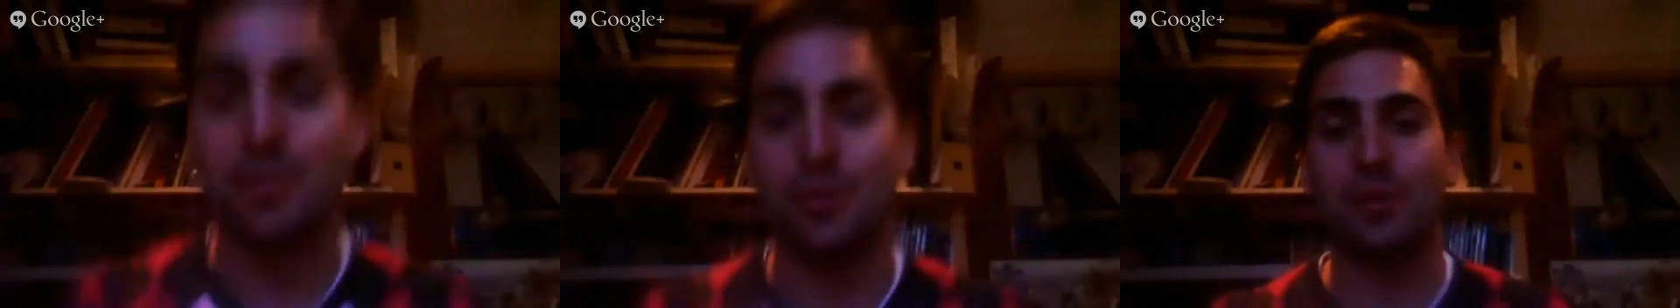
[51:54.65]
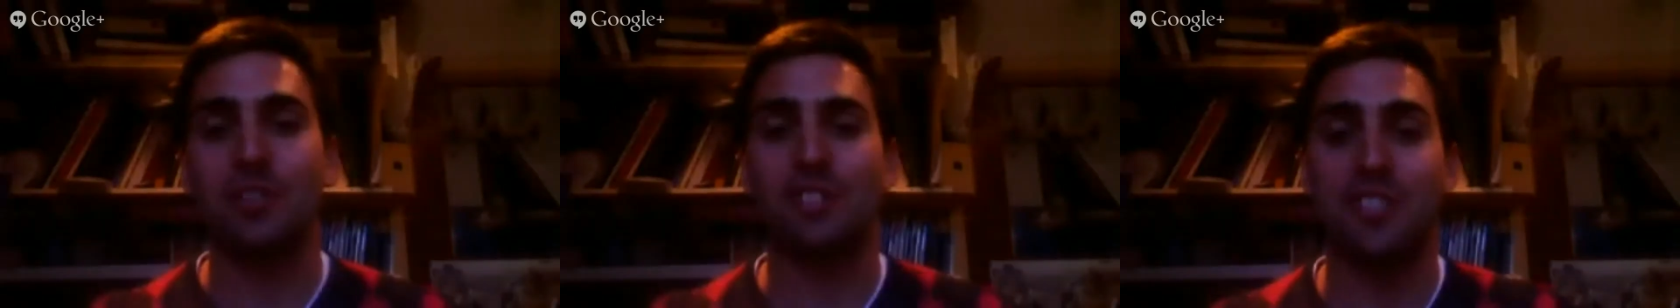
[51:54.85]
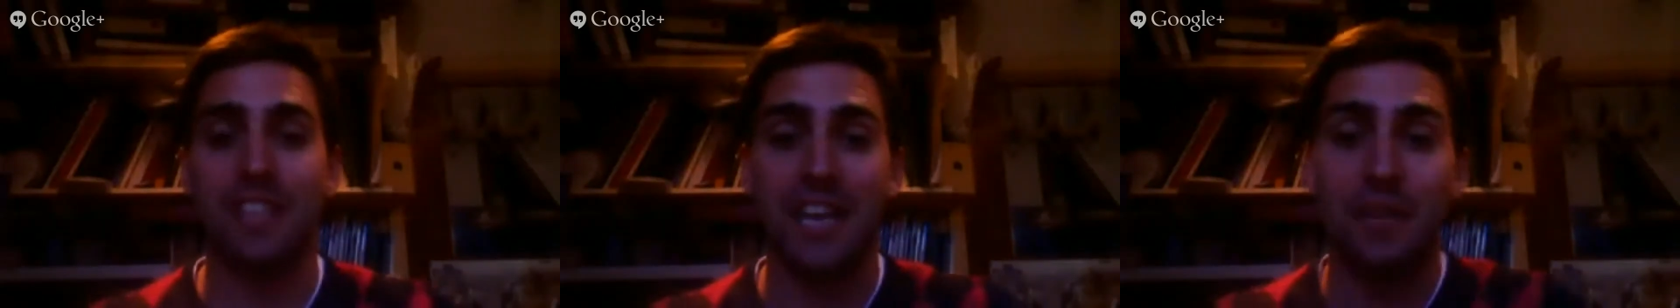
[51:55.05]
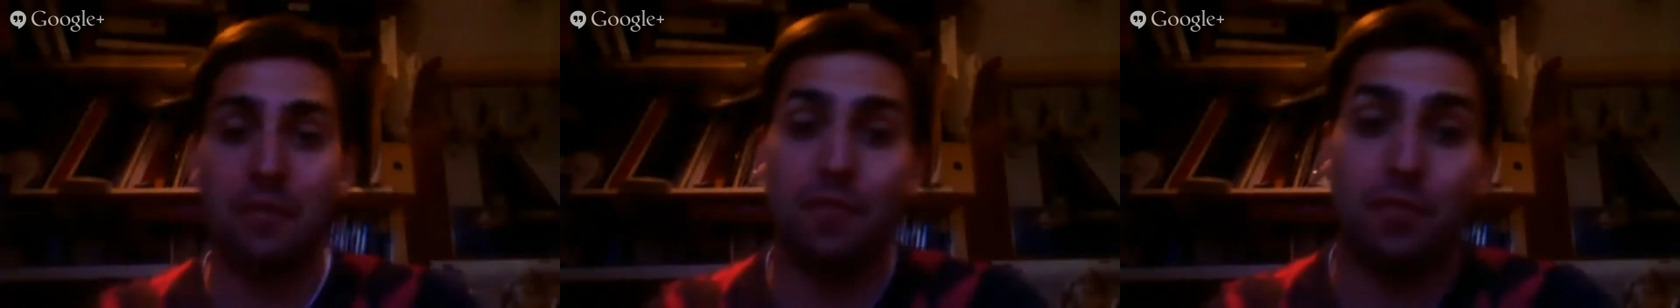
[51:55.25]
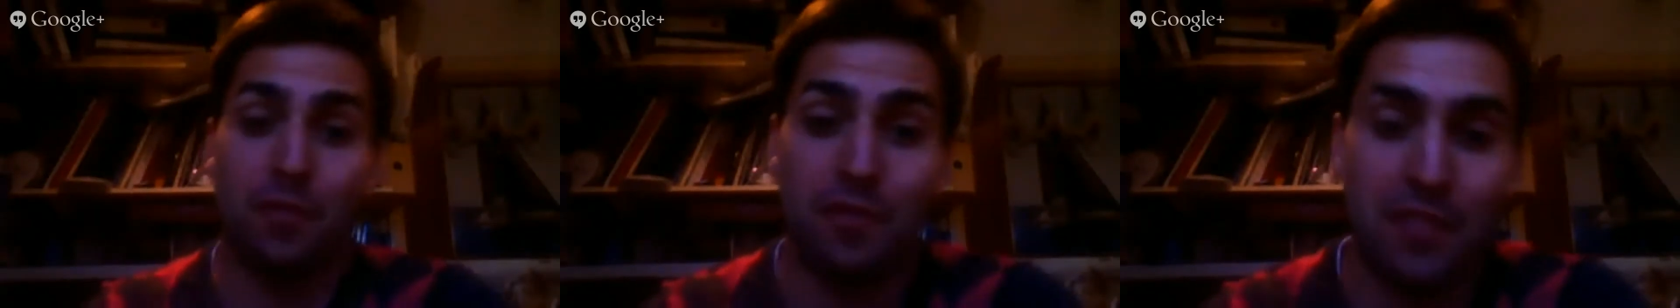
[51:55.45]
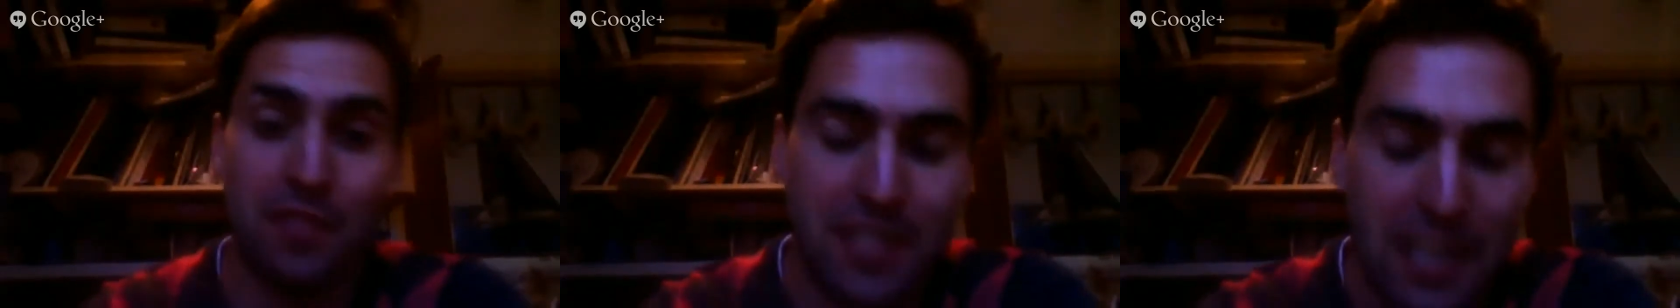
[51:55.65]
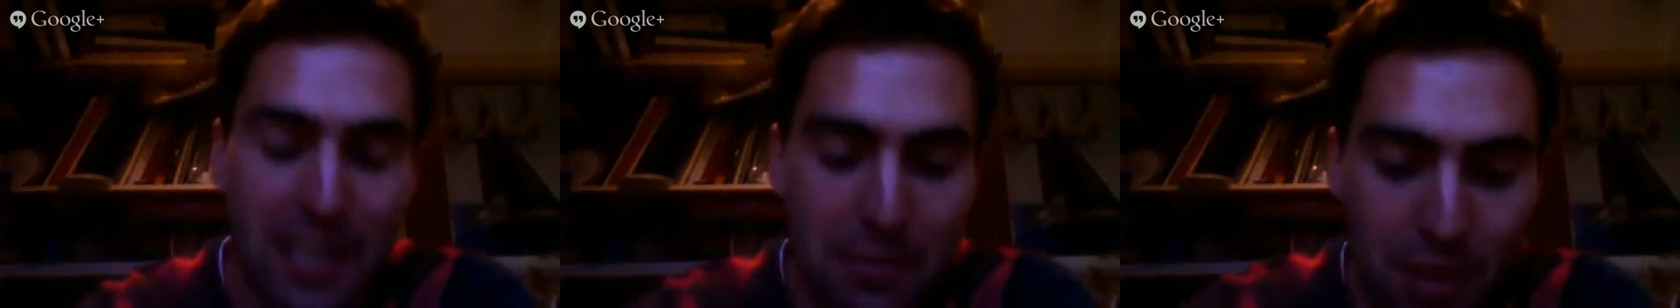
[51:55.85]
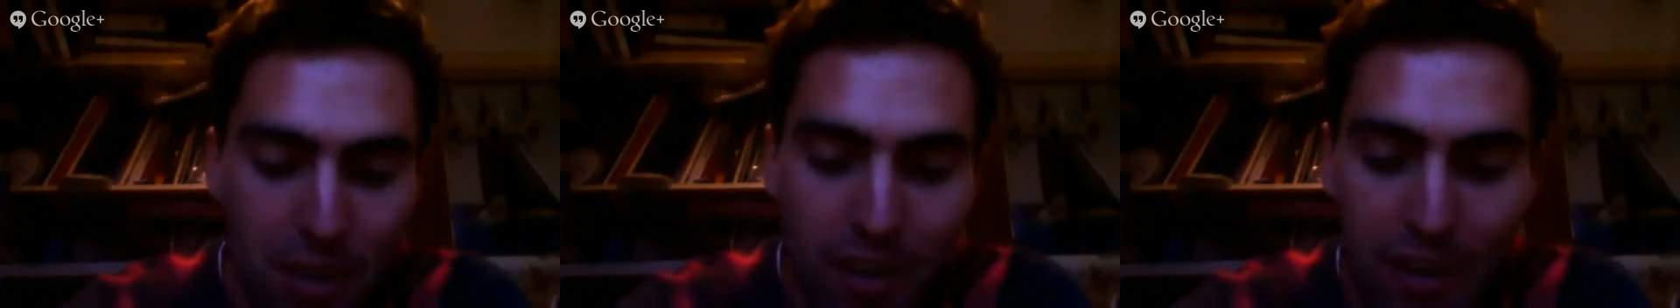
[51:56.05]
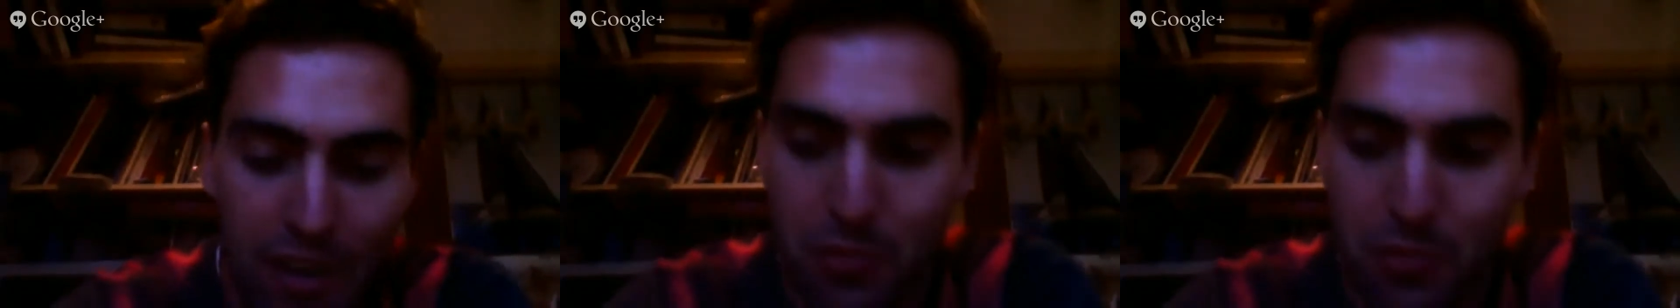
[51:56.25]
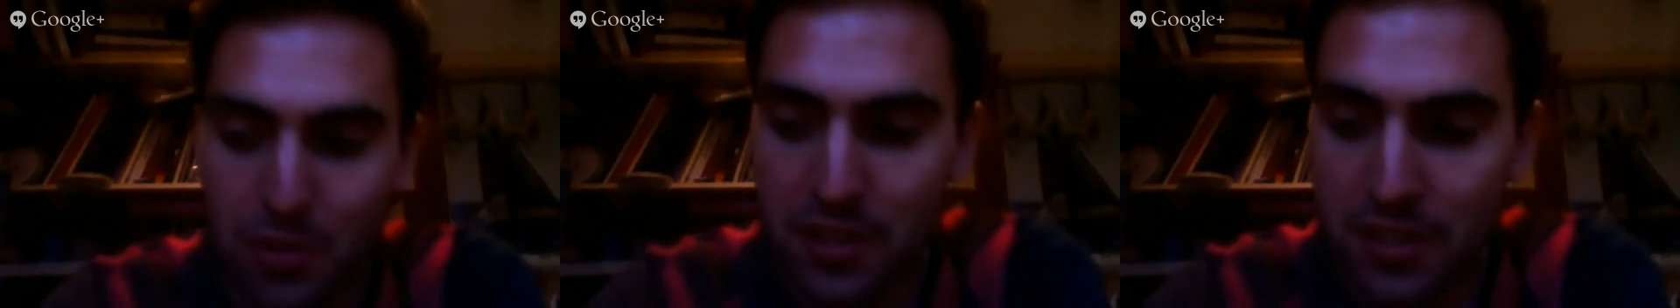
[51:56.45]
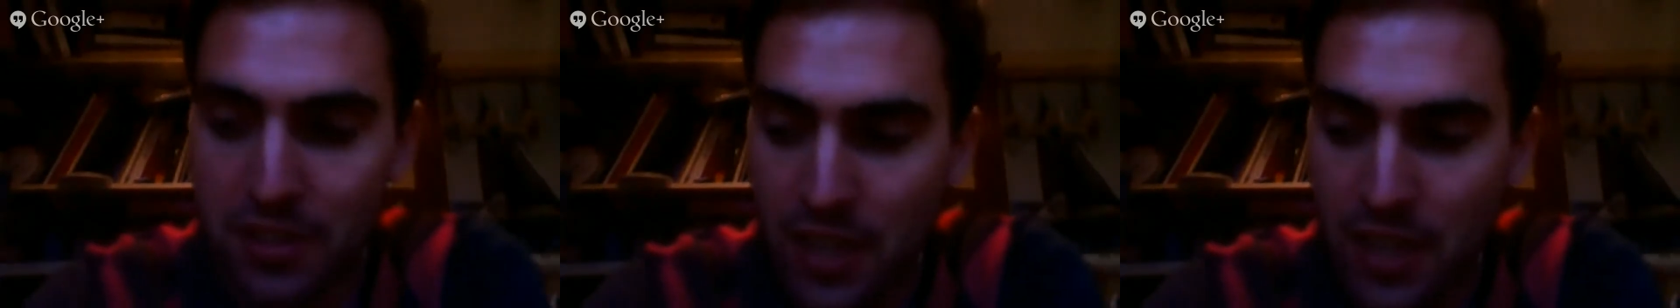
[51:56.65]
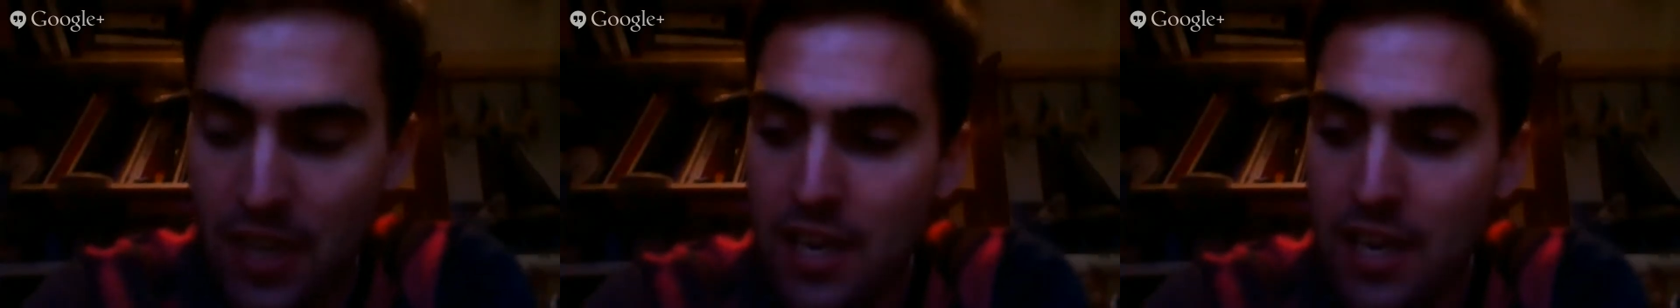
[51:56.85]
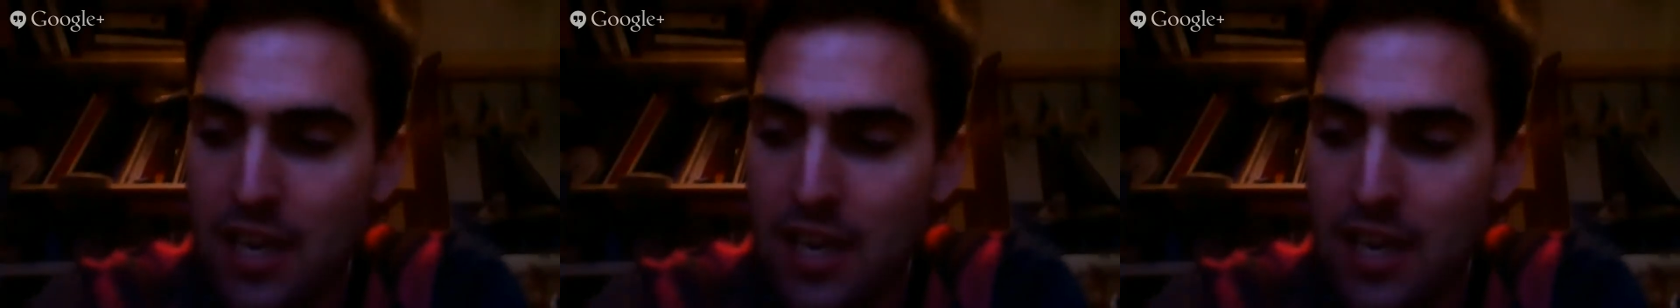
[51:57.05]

talking today with the same client, was a